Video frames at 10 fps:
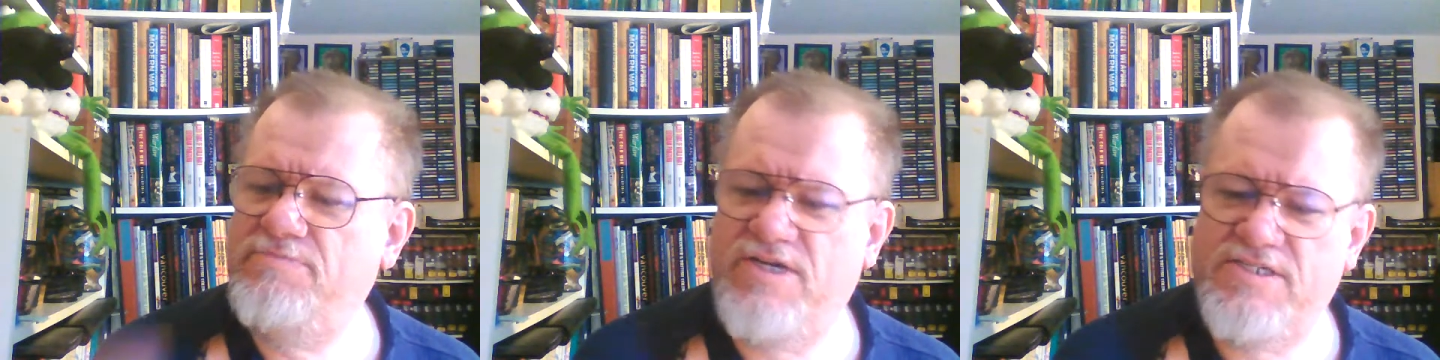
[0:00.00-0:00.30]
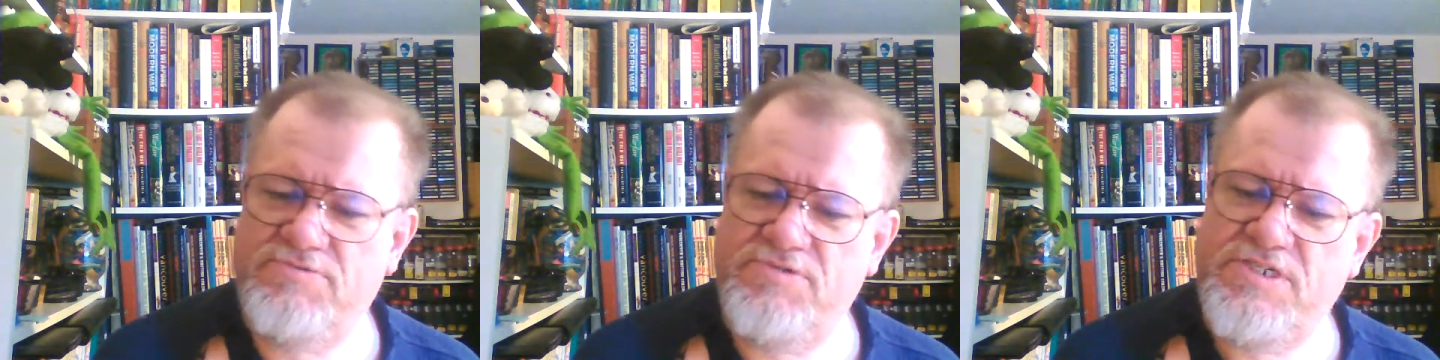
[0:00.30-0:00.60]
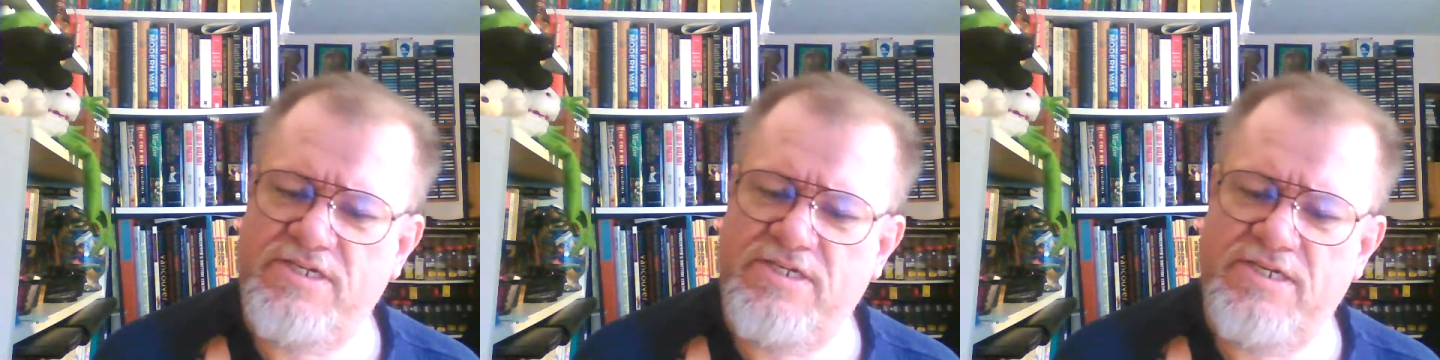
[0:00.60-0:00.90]
Buzz,
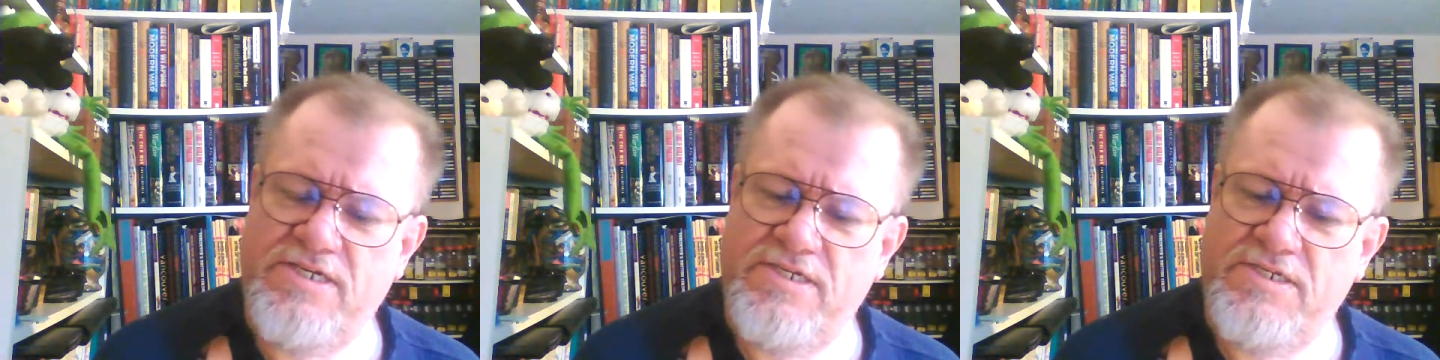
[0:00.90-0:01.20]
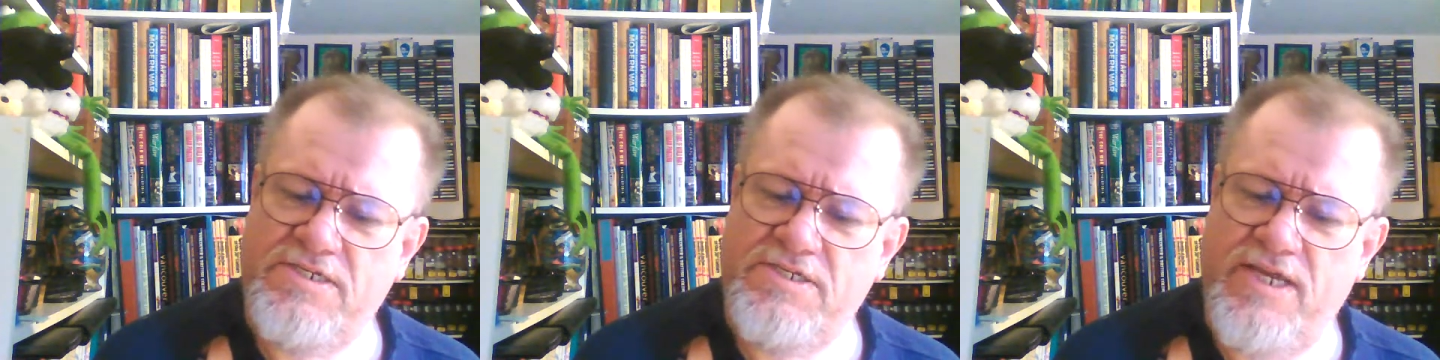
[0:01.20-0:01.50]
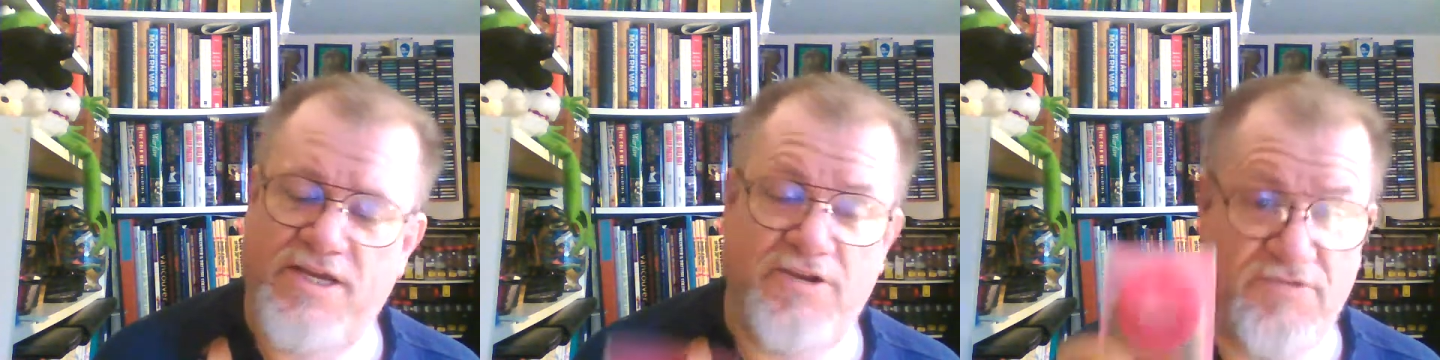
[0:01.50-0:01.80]
which is
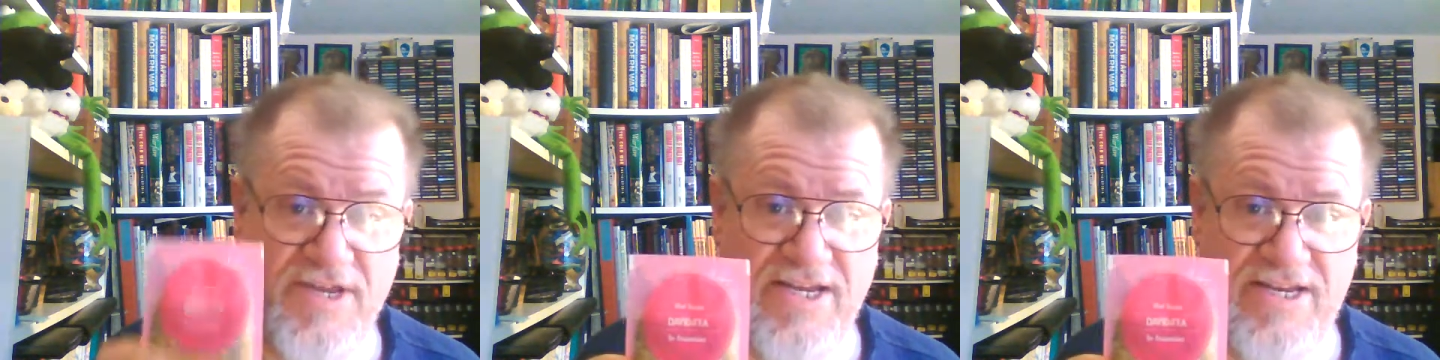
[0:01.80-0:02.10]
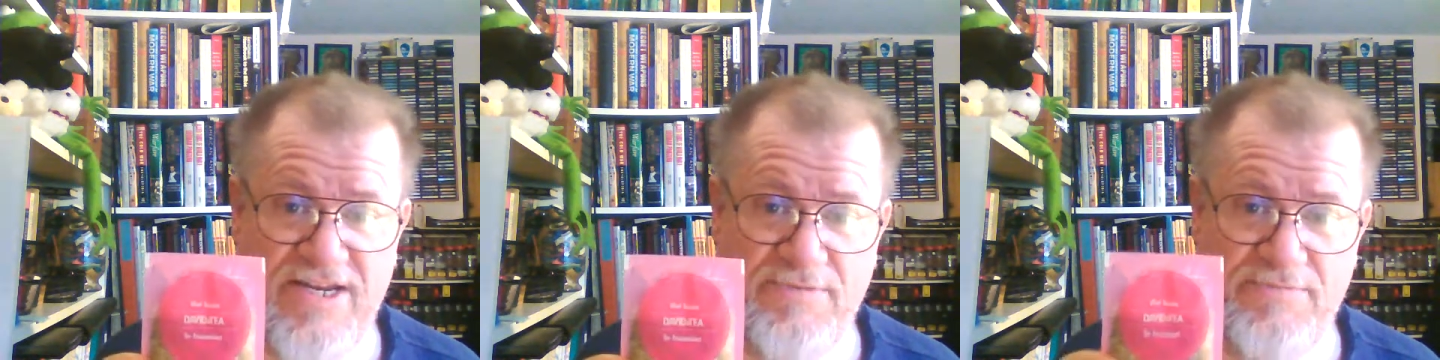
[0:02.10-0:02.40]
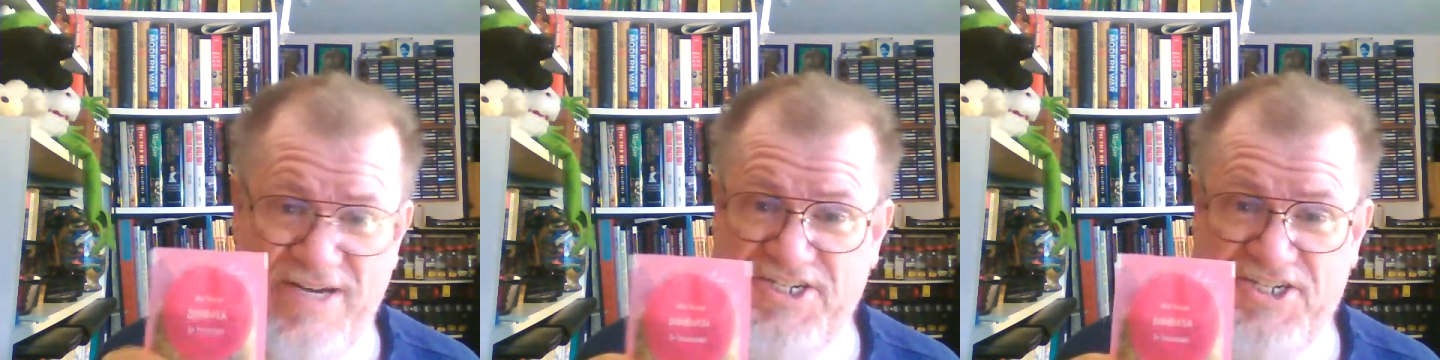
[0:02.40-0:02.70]
a green
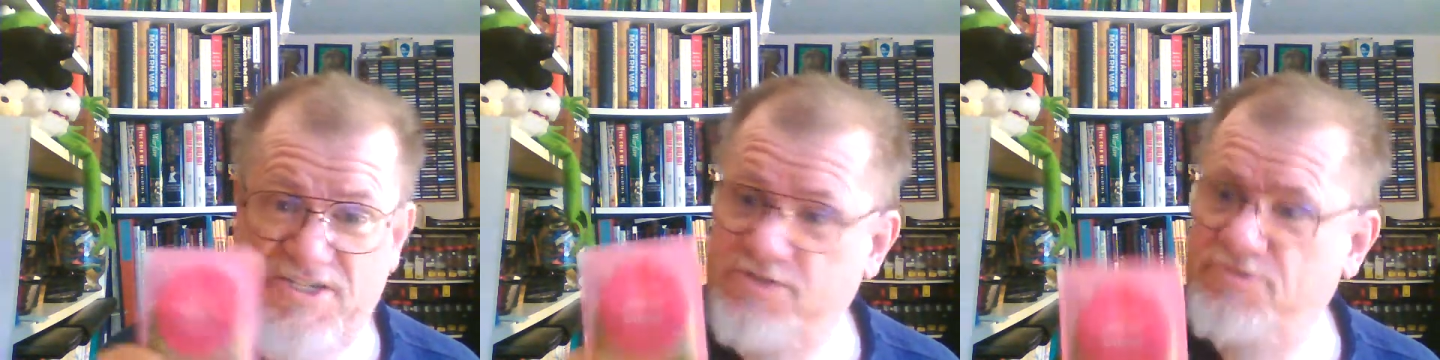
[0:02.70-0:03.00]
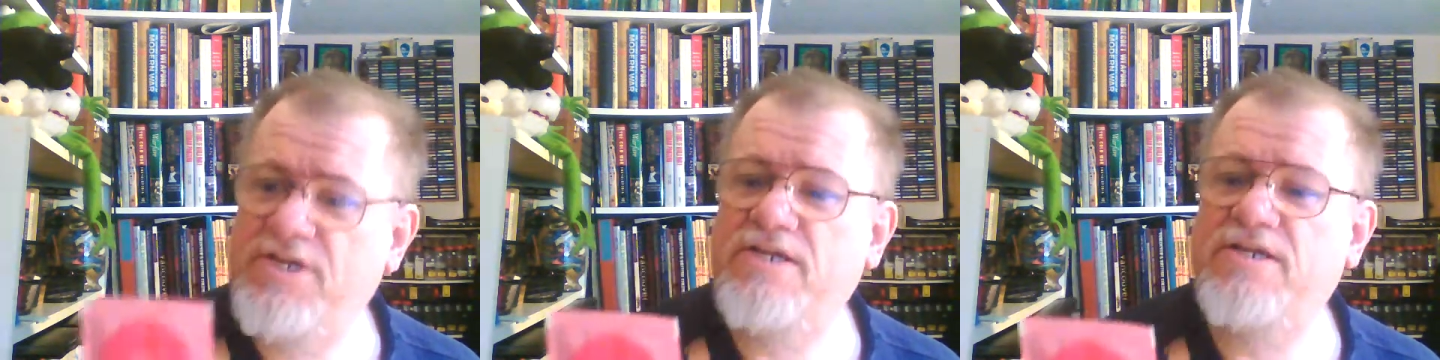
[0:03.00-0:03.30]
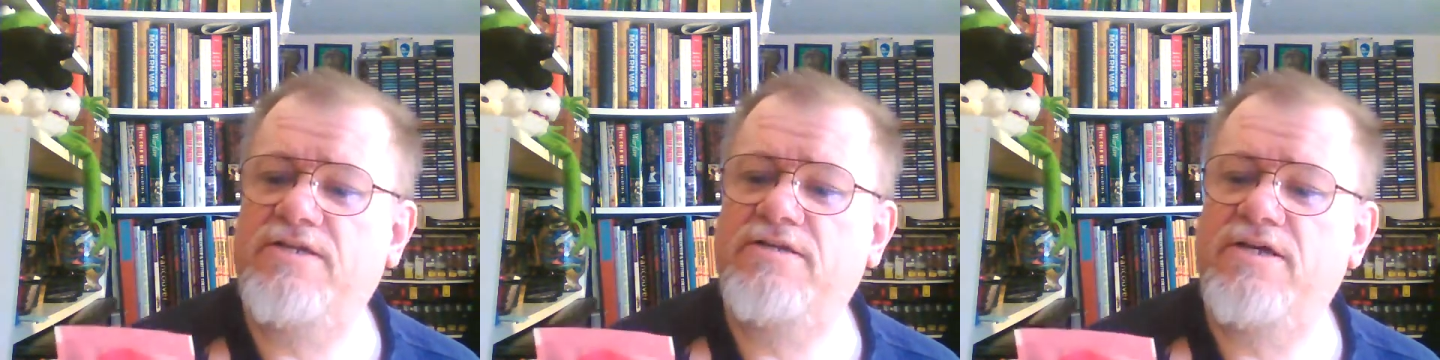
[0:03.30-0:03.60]
matcha
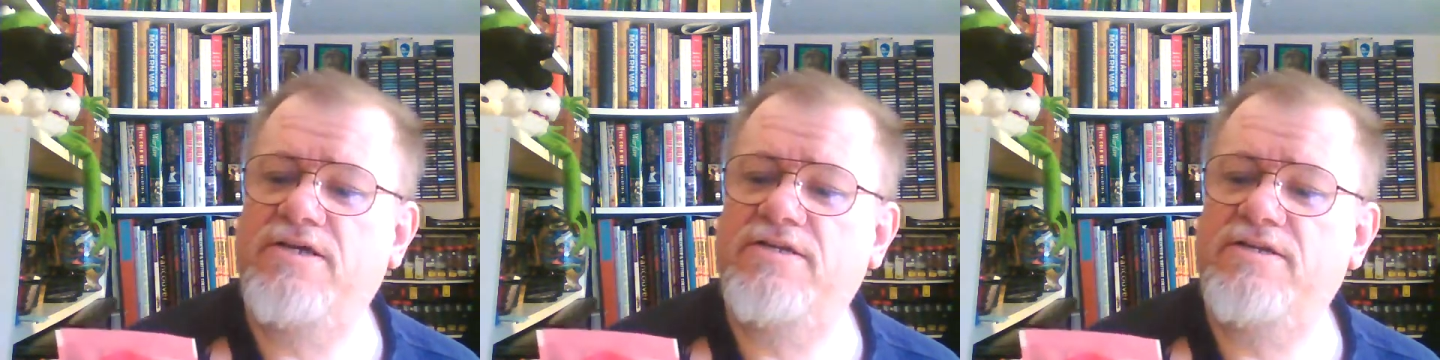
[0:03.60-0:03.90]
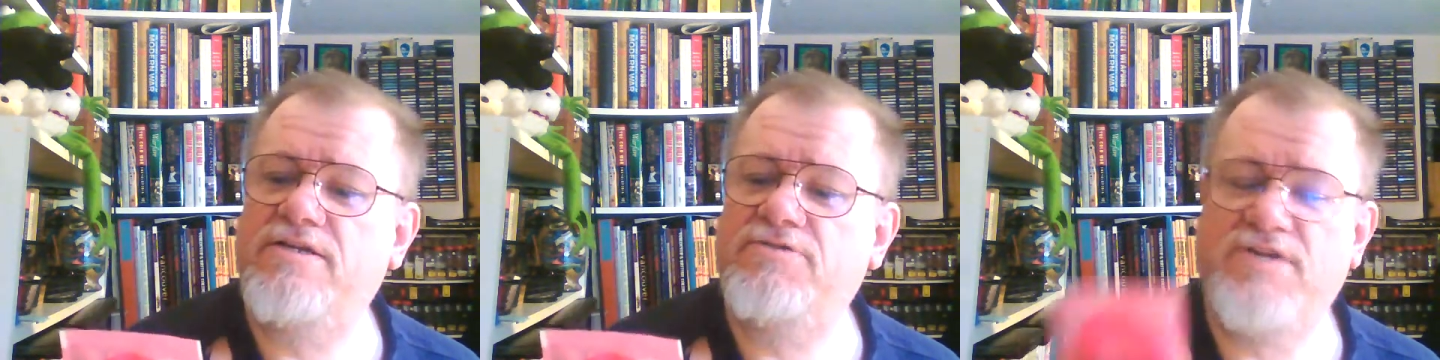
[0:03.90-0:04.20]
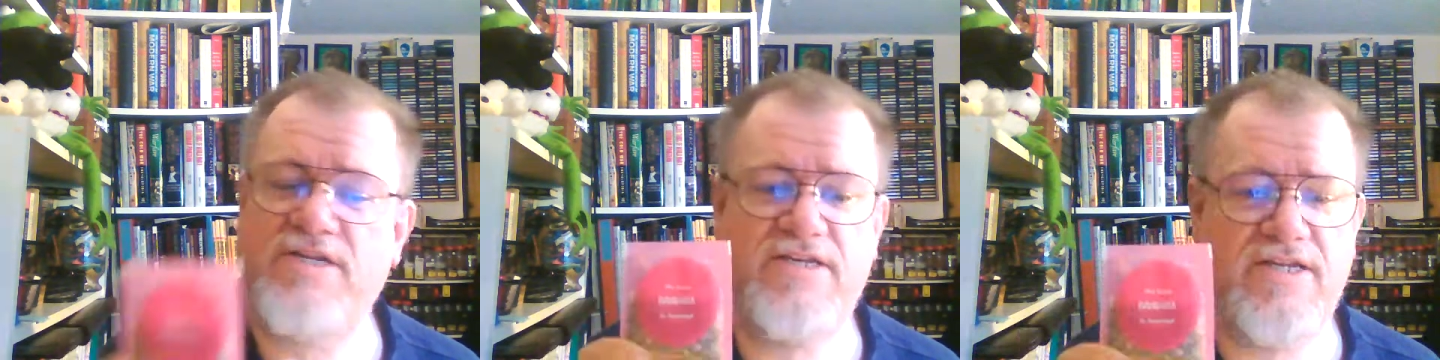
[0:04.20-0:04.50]
green and a
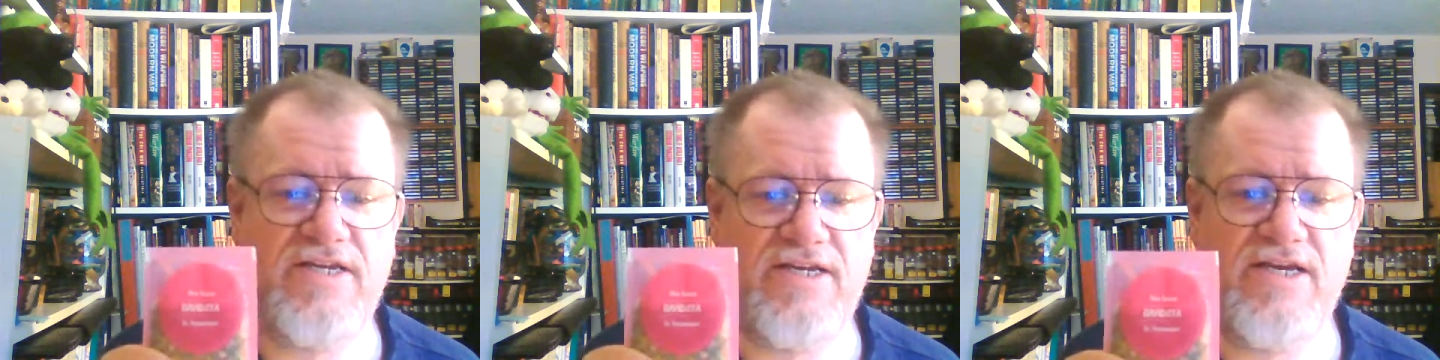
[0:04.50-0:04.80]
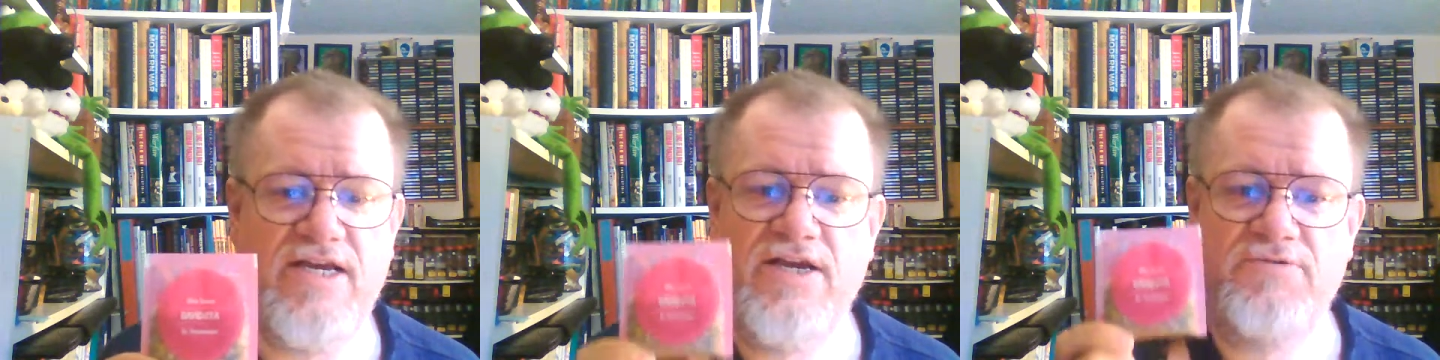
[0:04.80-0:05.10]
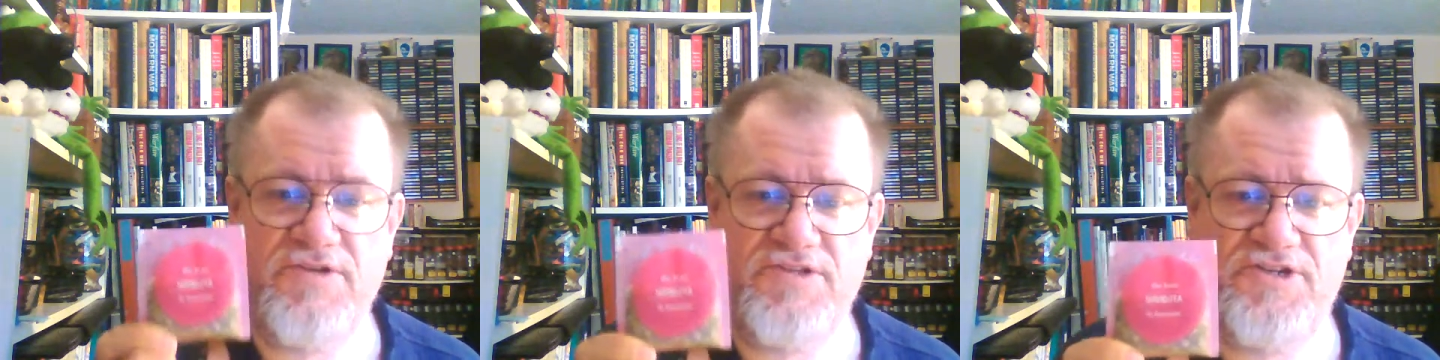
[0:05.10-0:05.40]
green tea
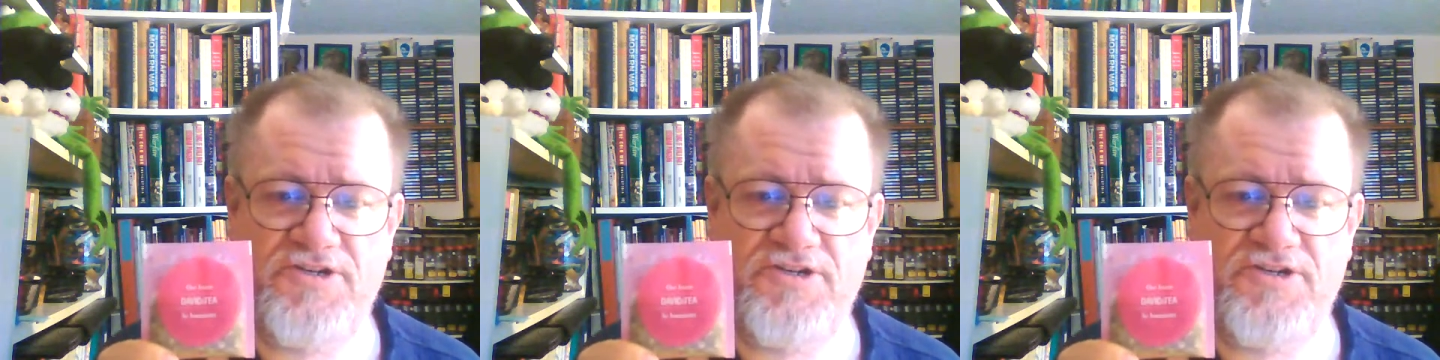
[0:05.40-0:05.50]
with